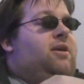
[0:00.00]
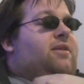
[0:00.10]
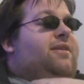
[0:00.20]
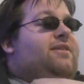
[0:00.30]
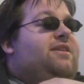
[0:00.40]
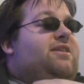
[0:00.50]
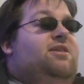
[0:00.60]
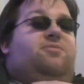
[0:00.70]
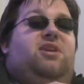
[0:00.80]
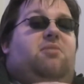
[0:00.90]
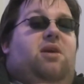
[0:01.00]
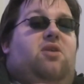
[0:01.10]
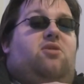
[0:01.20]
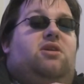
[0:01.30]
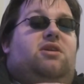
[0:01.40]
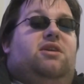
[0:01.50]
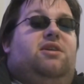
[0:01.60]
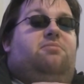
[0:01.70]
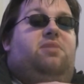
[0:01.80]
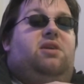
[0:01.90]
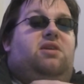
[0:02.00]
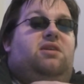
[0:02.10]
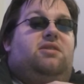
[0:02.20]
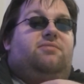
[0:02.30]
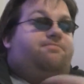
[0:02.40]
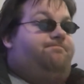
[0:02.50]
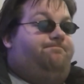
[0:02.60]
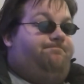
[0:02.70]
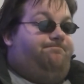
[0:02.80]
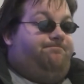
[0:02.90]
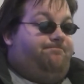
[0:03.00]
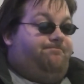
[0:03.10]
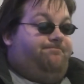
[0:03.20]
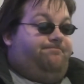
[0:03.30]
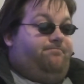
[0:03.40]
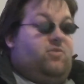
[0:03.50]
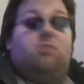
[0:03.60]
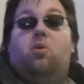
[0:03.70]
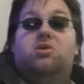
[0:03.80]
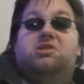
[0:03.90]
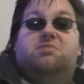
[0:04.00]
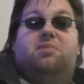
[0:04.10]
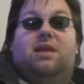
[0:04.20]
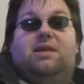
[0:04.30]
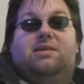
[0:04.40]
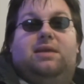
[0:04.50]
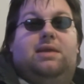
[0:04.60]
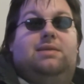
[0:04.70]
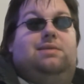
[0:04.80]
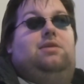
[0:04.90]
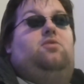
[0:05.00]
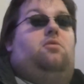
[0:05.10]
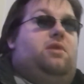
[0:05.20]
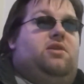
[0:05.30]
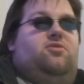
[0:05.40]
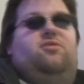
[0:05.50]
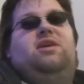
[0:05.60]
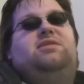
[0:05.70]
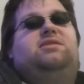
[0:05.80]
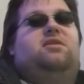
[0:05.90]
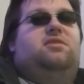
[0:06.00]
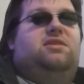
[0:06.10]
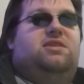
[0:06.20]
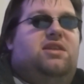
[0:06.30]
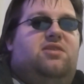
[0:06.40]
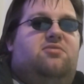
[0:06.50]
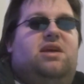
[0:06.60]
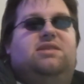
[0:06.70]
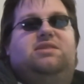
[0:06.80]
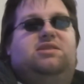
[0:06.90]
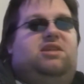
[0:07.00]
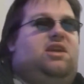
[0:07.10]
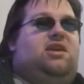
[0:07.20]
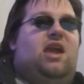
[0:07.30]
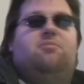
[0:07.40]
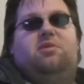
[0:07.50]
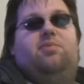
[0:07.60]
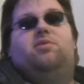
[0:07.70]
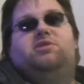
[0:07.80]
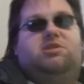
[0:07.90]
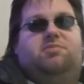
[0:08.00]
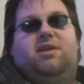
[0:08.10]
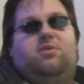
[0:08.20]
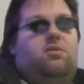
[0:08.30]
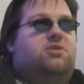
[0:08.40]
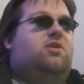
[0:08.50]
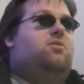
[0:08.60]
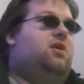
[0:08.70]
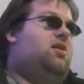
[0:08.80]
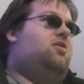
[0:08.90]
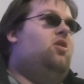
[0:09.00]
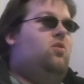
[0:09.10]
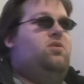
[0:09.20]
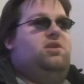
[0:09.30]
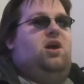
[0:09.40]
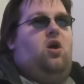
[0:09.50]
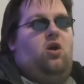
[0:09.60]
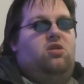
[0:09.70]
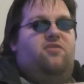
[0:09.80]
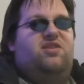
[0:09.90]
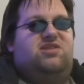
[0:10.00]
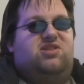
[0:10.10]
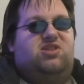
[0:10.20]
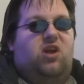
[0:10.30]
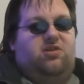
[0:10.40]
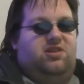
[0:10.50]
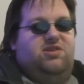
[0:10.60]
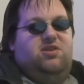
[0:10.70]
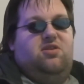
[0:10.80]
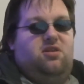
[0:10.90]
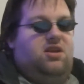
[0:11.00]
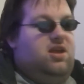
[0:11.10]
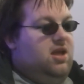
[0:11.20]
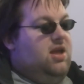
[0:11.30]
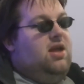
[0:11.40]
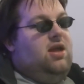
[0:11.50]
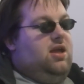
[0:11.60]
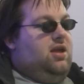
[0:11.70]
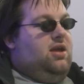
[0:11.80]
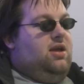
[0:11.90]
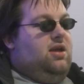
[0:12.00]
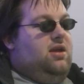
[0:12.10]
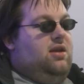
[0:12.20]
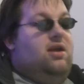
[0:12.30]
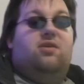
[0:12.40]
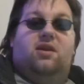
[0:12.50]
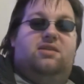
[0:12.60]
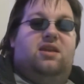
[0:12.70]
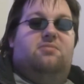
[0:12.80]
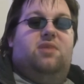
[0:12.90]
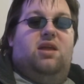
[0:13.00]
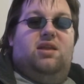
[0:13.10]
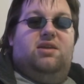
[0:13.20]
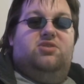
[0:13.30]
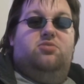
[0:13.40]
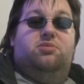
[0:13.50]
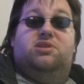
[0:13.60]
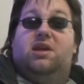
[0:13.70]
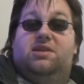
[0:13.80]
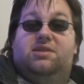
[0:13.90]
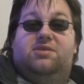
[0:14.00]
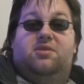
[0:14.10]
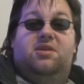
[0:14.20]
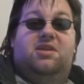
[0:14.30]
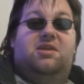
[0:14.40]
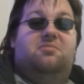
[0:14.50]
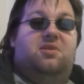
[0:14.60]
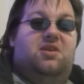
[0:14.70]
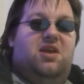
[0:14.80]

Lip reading: they say something about it being a poisonous plant, and they're like, well, we got to do tests on this, and they do tests. It's like, it can't be a poisonous plant. Well, what's going on? Oh, well, all of his salt is gone. Now, granted, I'm not like a super scientist or anything, but